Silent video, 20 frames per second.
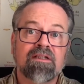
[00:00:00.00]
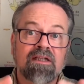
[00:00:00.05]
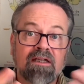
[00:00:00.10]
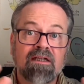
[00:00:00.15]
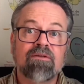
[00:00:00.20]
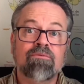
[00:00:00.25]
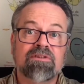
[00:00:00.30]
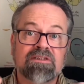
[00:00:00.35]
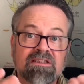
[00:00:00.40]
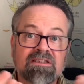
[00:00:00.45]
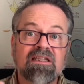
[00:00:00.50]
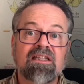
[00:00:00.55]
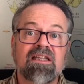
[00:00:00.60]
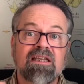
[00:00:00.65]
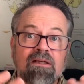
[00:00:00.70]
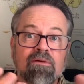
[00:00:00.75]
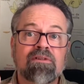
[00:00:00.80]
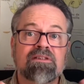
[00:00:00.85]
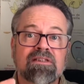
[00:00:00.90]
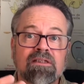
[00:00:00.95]
which is a
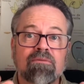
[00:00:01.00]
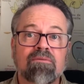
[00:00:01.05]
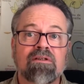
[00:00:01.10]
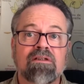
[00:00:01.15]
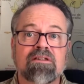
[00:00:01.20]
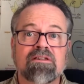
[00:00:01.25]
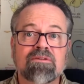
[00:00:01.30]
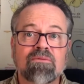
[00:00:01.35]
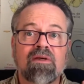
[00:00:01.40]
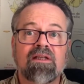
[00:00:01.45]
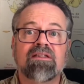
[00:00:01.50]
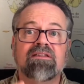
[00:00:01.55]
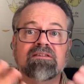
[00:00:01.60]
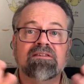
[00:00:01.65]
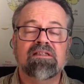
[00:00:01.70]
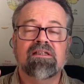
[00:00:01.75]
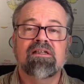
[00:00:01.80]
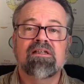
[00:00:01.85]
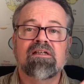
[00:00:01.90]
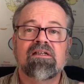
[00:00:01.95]
linguistic world as well as
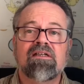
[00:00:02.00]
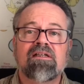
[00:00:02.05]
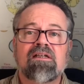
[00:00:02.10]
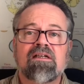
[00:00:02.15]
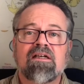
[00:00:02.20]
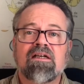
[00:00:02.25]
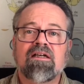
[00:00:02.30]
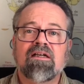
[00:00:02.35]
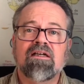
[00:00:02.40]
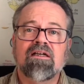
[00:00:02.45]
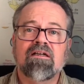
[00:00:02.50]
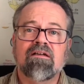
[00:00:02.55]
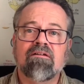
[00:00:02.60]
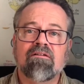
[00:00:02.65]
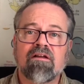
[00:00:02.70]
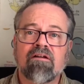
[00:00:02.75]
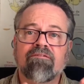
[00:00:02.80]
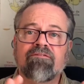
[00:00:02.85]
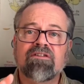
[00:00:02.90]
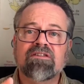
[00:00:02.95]

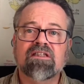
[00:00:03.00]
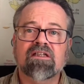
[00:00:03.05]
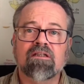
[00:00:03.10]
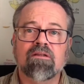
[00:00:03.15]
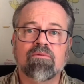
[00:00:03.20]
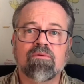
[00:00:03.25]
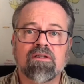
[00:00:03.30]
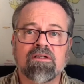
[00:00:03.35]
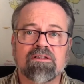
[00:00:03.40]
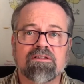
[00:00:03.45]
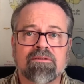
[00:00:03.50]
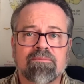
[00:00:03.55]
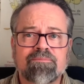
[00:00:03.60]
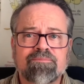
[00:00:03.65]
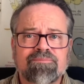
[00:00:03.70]
a physical world.